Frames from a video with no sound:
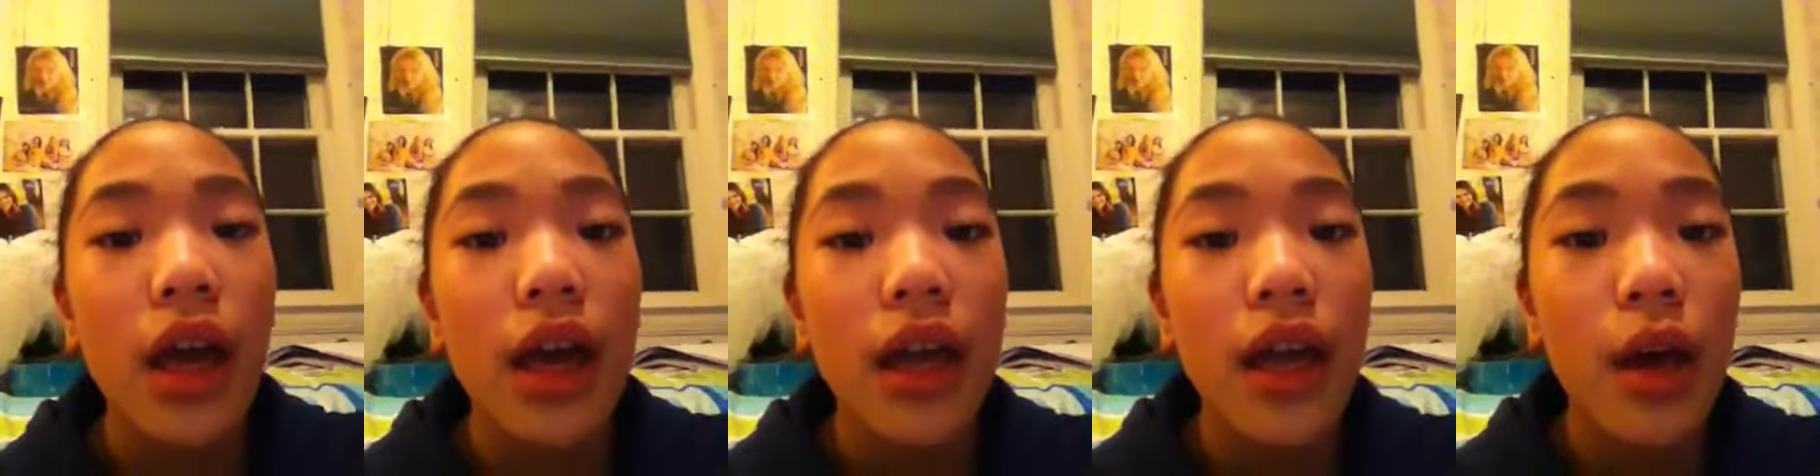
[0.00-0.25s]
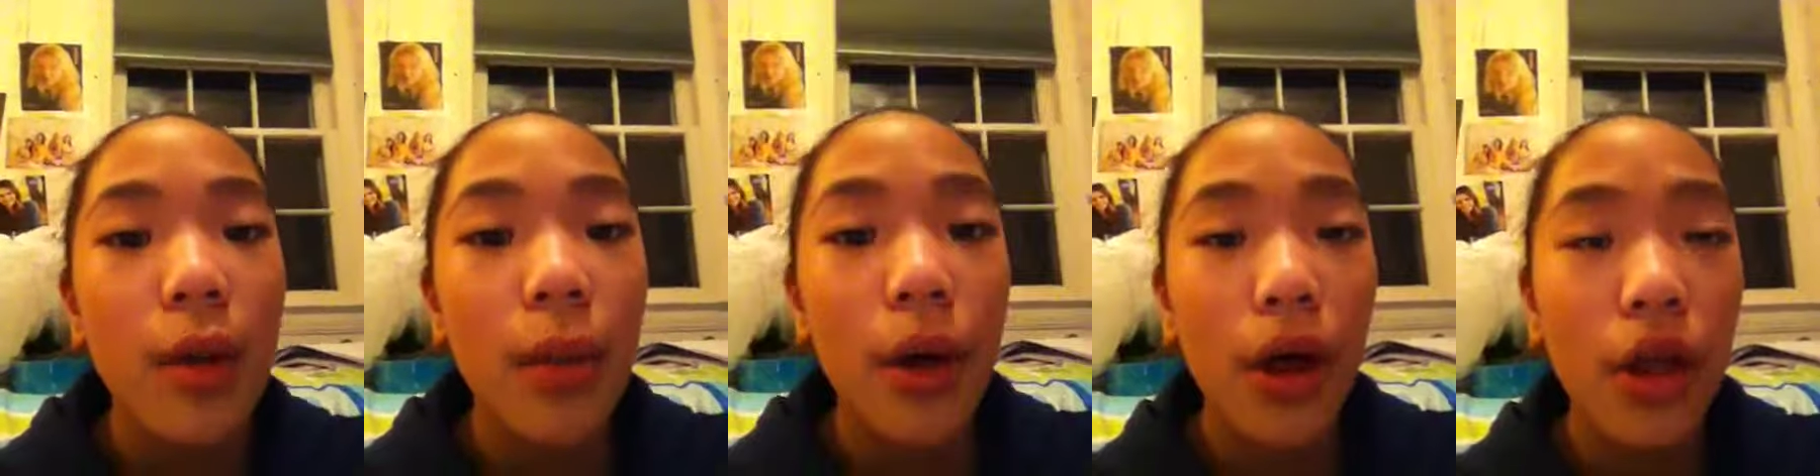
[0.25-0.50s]

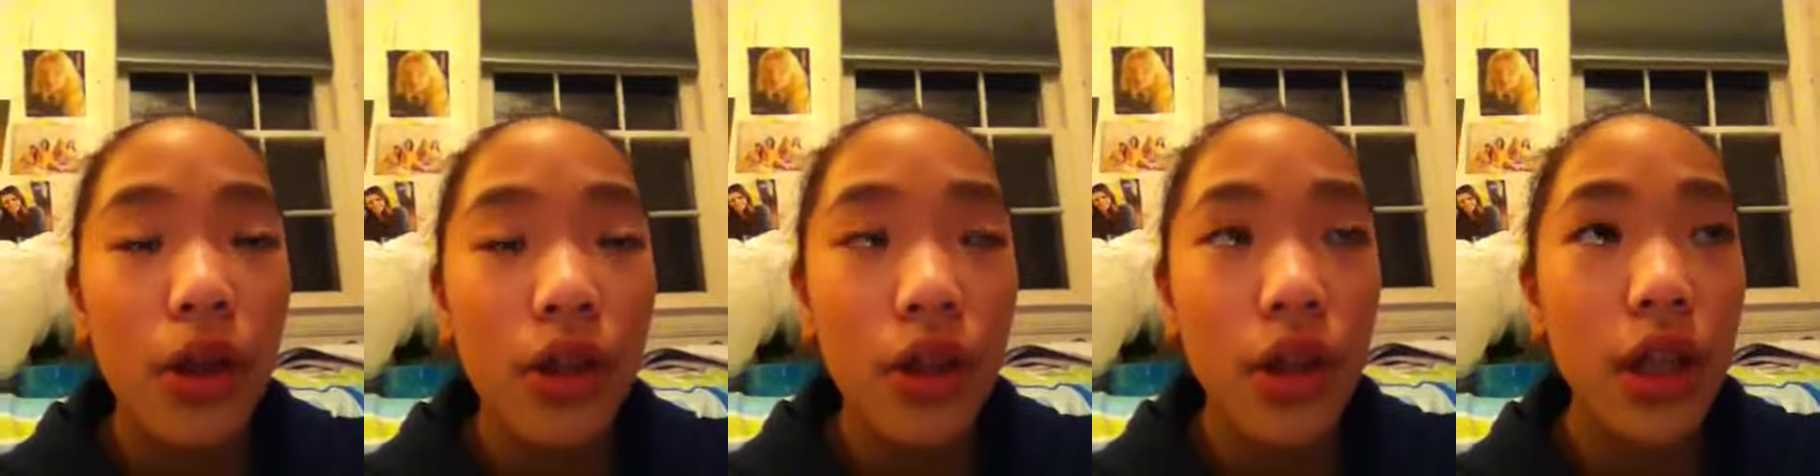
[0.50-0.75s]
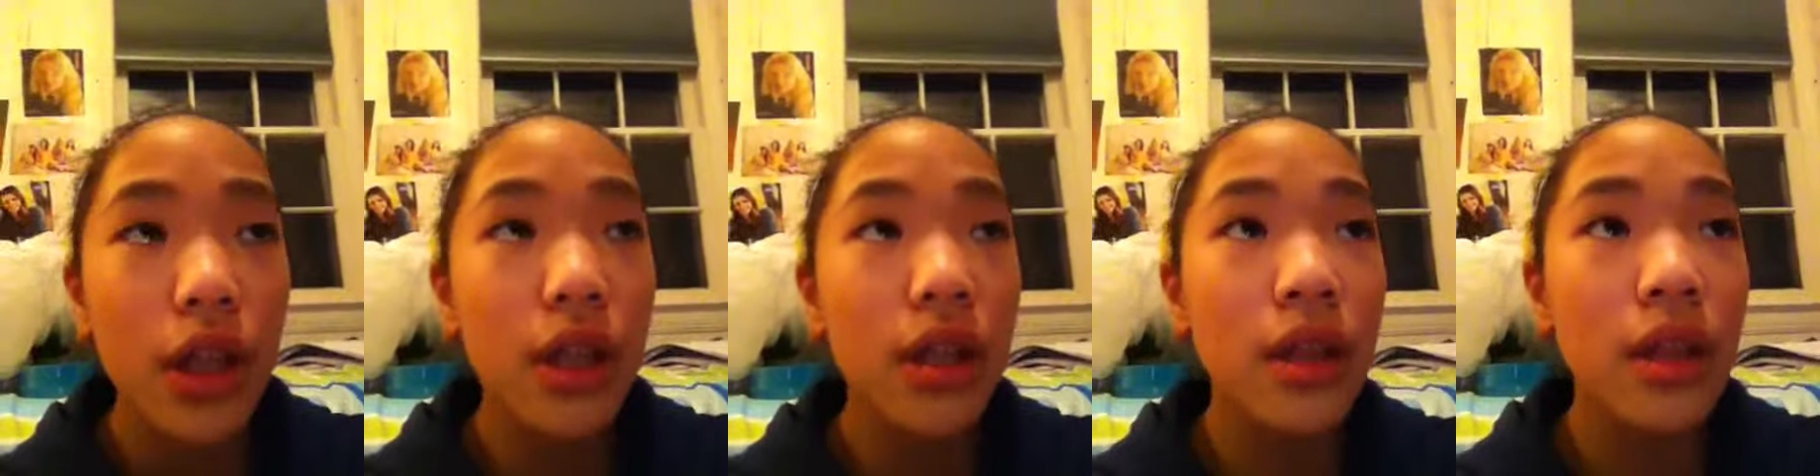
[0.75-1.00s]
nail
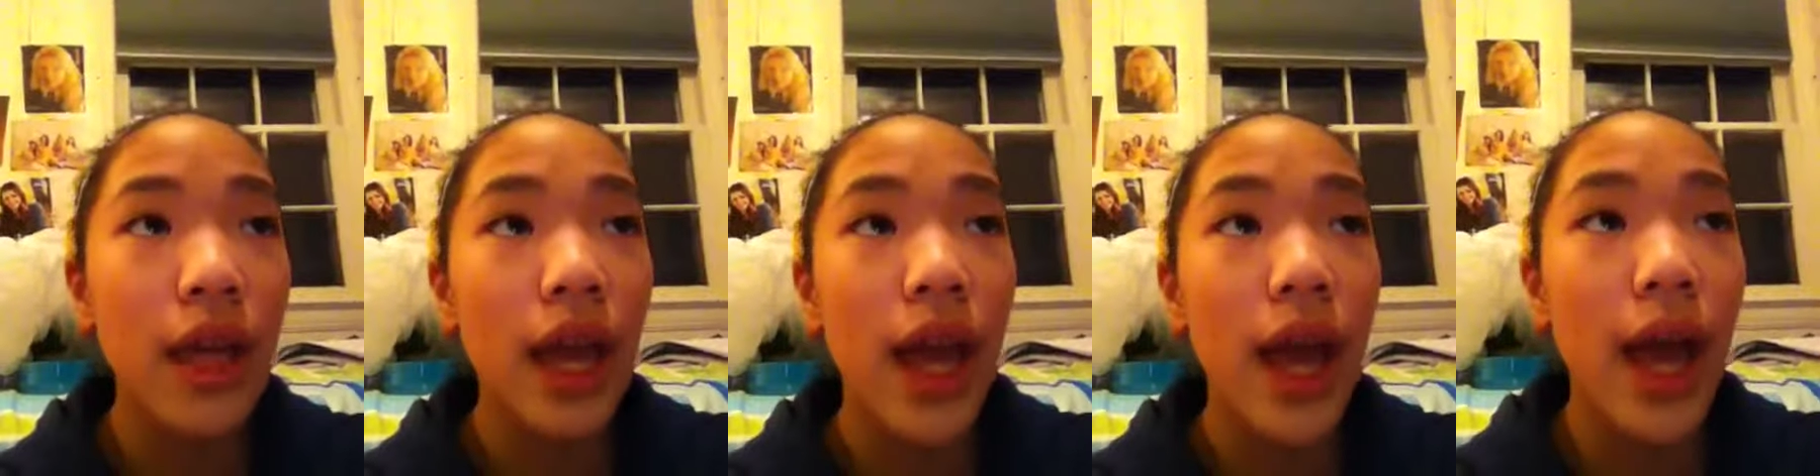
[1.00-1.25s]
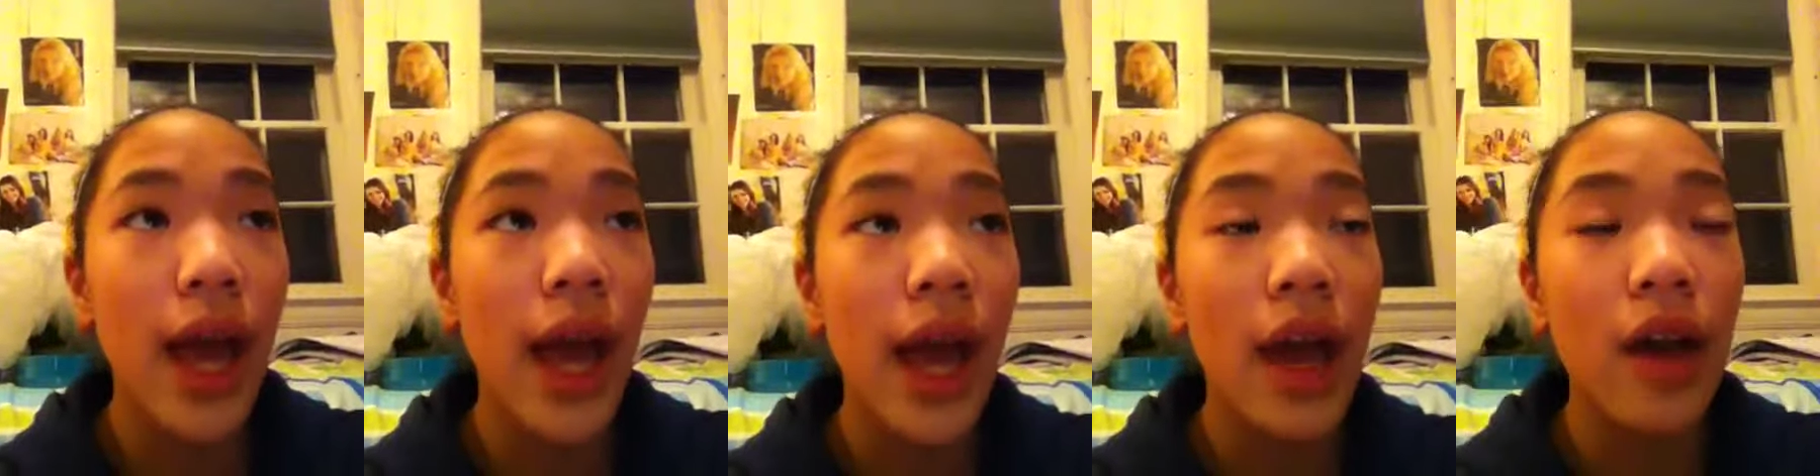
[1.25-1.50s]
polishes
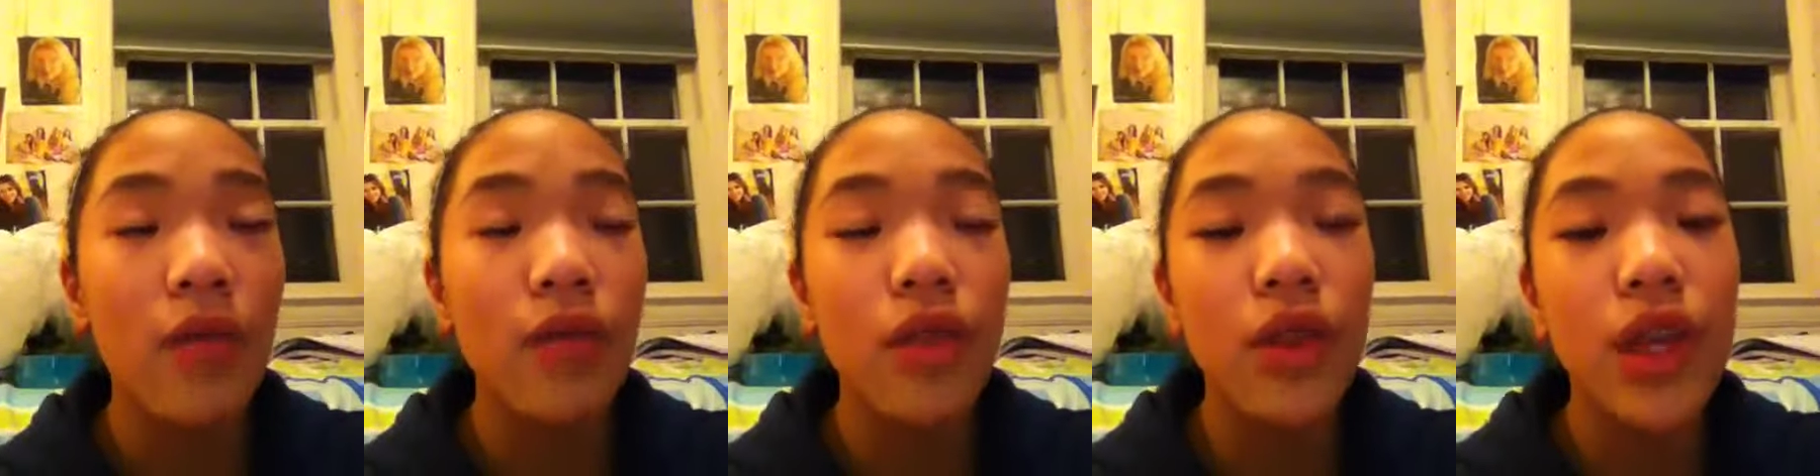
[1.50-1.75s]
have,